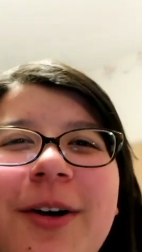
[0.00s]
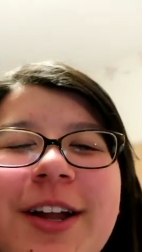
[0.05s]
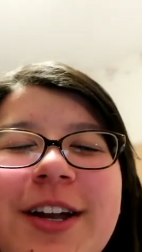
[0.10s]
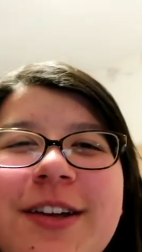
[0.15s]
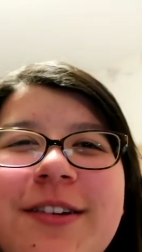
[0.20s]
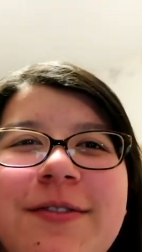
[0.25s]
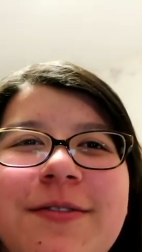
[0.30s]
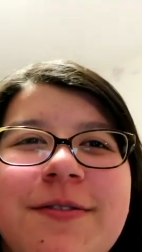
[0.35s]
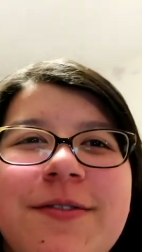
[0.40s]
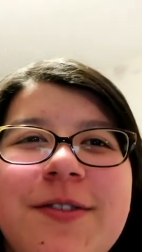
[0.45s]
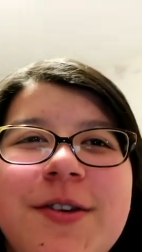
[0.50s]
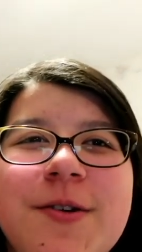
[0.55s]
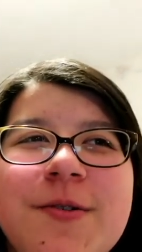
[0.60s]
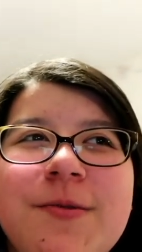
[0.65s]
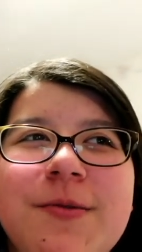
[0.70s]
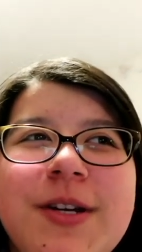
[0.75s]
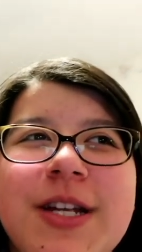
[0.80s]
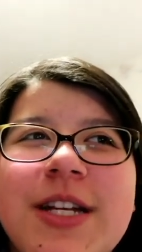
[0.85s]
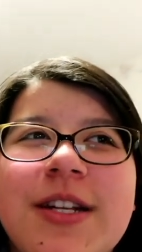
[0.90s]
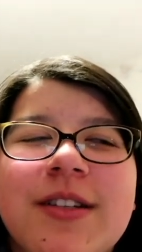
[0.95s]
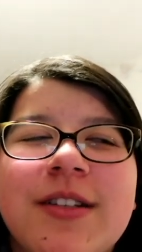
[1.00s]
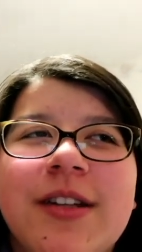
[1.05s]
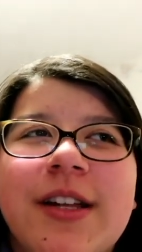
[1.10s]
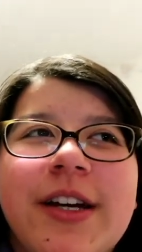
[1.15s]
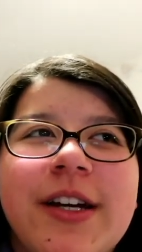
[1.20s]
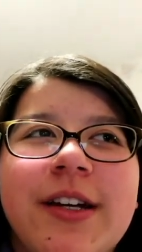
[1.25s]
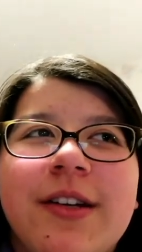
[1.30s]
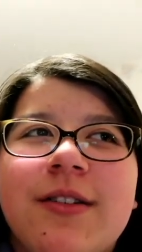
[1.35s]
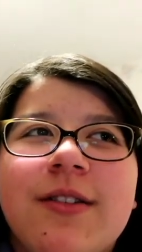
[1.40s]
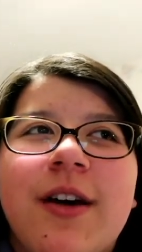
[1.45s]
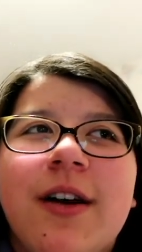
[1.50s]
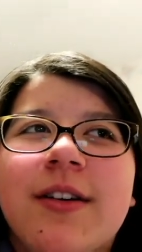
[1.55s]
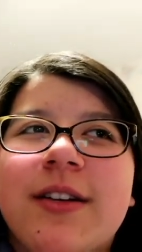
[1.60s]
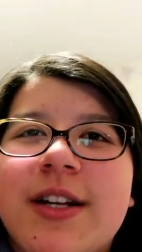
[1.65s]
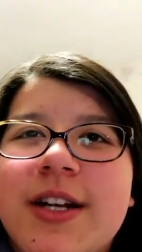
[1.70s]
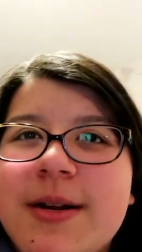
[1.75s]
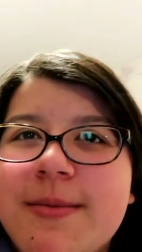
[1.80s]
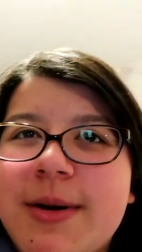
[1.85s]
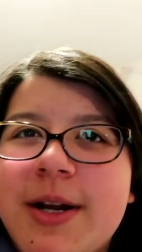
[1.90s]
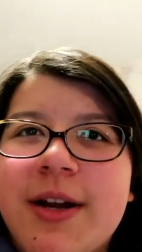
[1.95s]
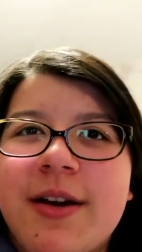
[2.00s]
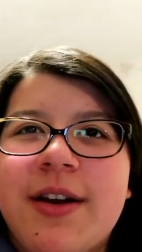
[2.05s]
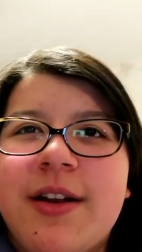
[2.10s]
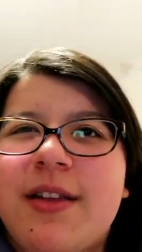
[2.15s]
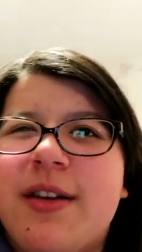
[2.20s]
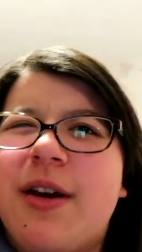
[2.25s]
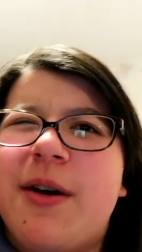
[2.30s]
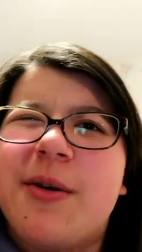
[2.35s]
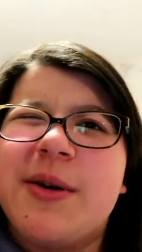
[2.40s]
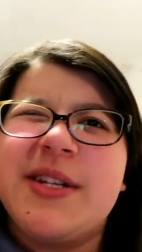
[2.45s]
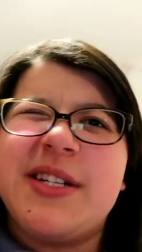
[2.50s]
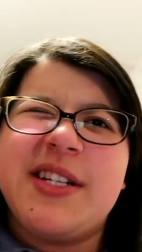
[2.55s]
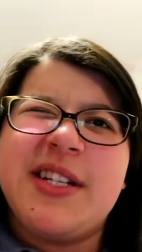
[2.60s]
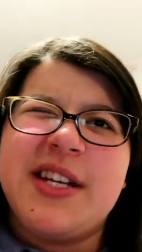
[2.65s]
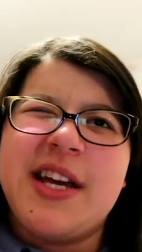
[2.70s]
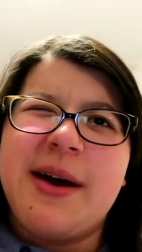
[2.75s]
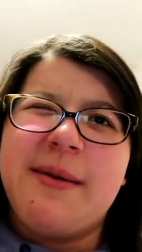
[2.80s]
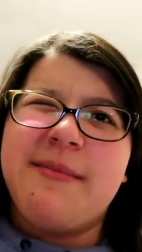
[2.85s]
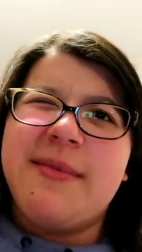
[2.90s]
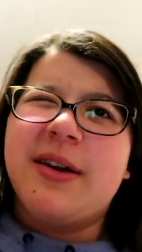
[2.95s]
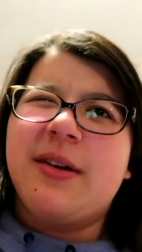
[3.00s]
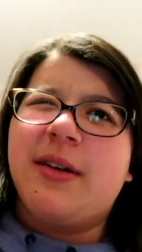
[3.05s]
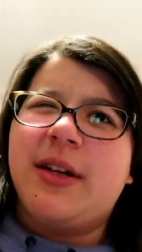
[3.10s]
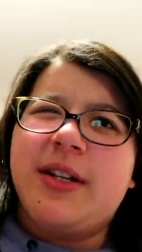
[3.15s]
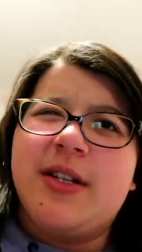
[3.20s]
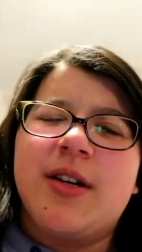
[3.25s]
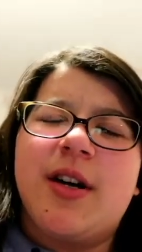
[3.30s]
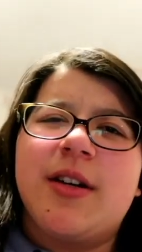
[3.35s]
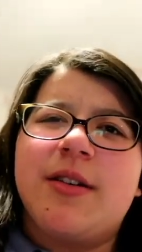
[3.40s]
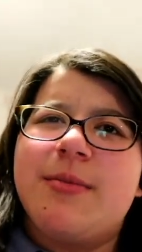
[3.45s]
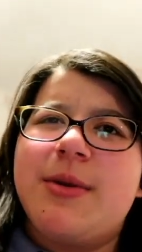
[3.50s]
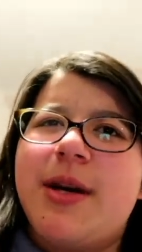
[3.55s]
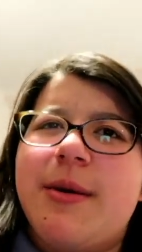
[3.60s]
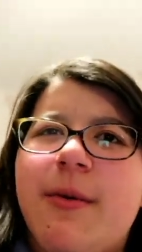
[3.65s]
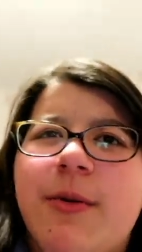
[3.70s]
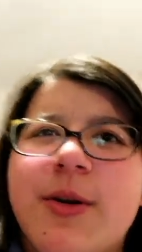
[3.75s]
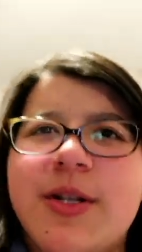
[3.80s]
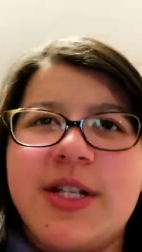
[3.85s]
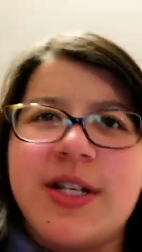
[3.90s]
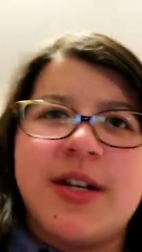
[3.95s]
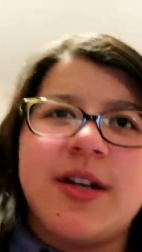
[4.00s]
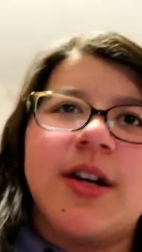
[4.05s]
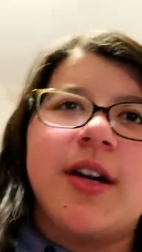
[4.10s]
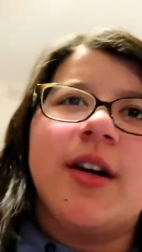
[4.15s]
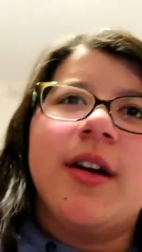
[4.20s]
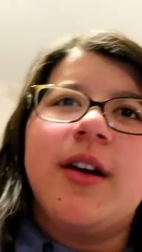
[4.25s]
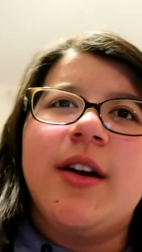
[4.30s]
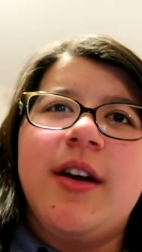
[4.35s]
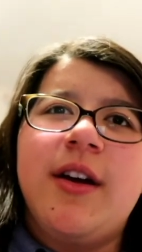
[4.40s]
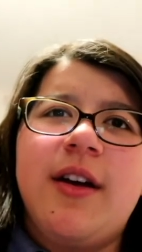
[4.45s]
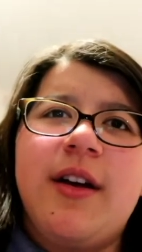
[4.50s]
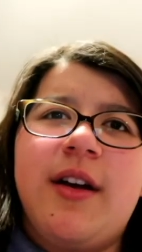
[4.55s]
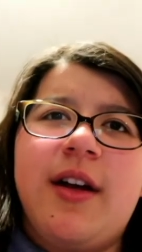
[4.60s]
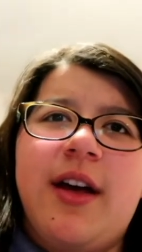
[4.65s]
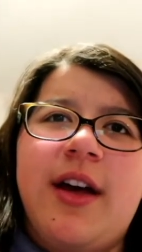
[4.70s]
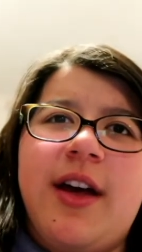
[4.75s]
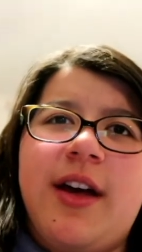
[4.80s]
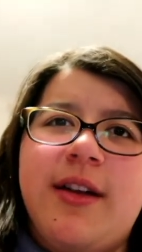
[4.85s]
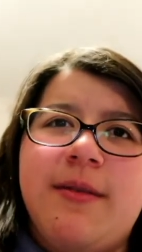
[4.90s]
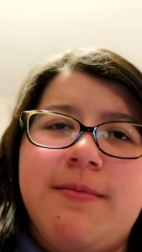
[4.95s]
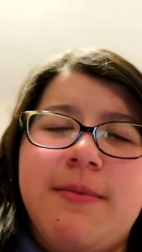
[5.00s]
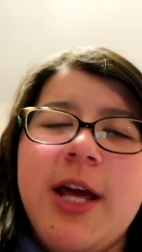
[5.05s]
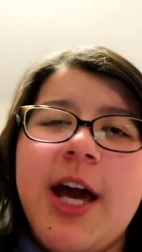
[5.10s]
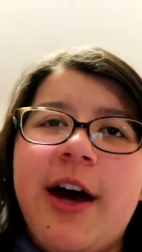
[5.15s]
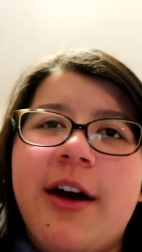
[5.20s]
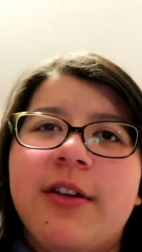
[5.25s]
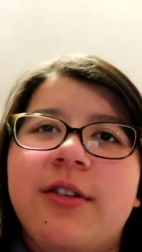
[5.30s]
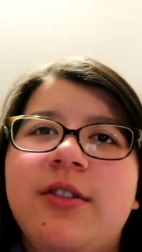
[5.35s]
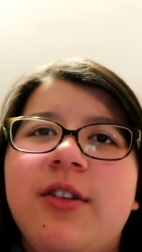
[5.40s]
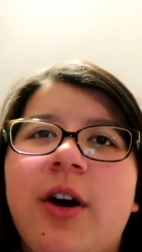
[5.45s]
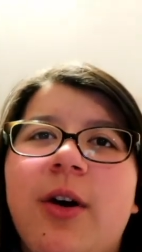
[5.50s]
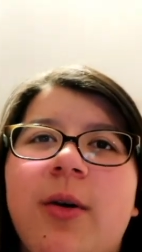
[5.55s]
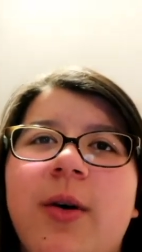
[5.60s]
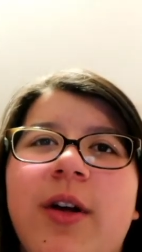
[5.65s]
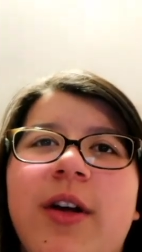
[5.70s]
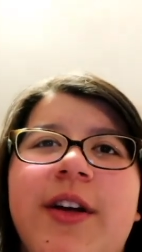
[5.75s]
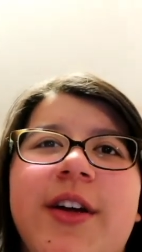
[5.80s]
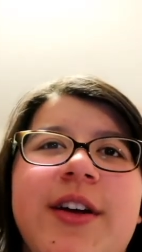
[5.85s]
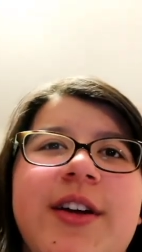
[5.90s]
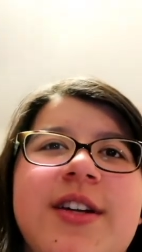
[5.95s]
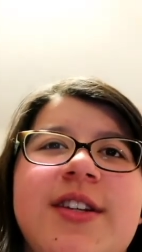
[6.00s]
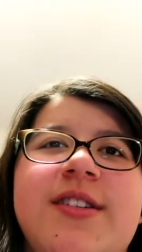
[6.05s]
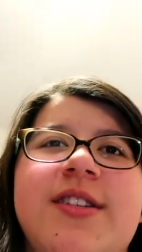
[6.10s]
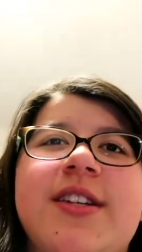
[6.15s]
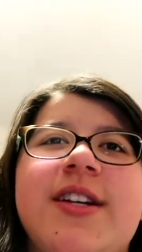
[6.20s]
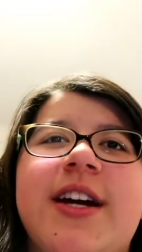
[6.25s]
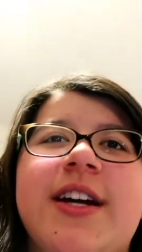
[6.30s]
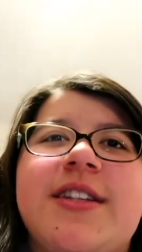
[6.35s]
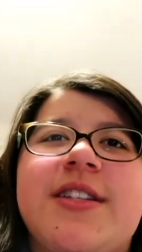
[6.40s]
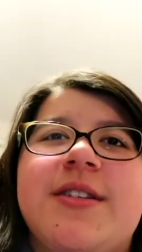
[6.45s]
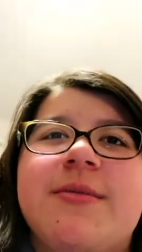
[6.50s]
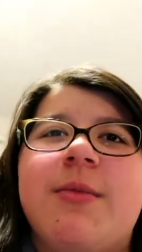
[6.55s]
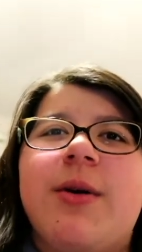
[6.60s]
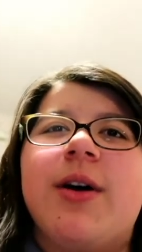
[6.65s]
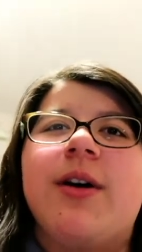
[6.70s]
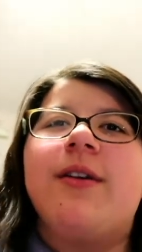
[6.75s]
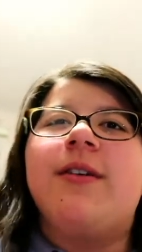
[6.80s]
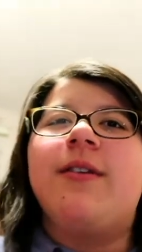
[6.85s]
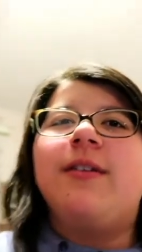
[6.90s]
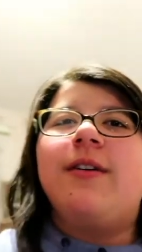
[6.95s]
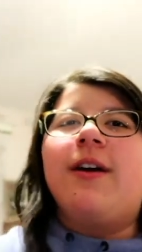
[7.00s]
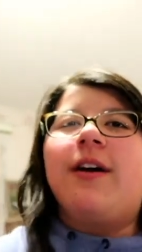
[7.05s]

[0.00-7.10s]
And if you need to like talk to anybody or anything, always DM me or like talk to me. I'm always here. And yeah, so see you guys tomorrow.